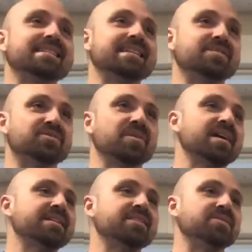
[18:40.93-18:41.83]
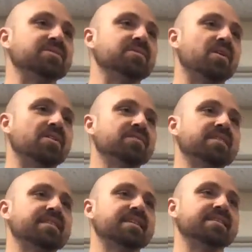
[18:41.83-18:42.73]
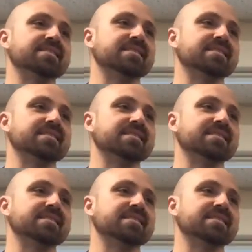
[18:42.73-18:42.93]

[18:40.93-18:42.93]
He tried to do all the things